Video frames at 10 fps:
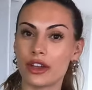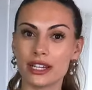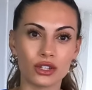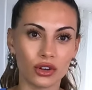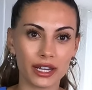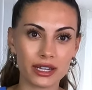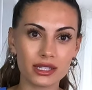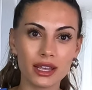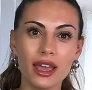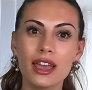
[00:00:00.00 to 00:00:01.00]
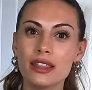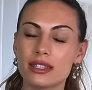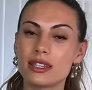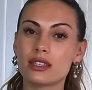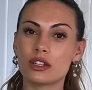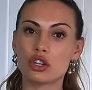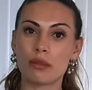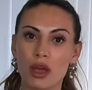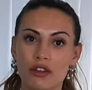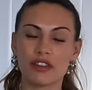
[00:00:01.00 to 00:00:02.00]
30 degrees. This is such a
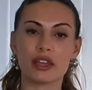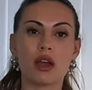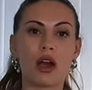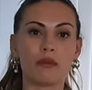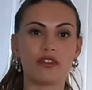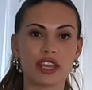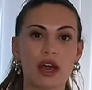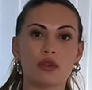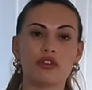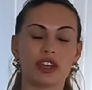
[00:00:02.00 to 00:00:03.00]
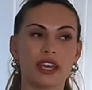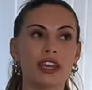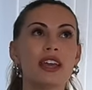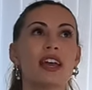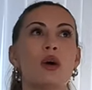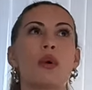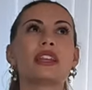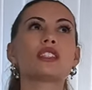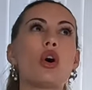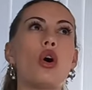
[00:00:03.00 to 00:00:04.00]
perfect, comfy outfit. When
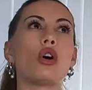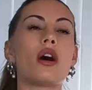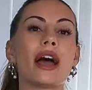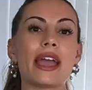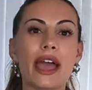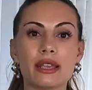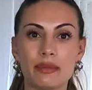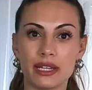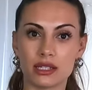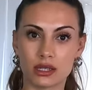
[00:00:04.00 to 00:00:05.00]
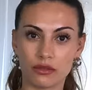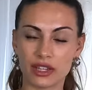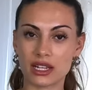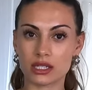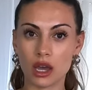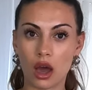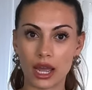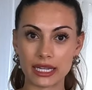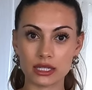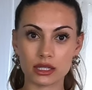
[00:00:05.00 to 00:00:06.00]
it's hot, I hate being in something that's
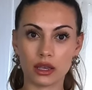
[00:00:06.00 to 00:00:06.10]
tight.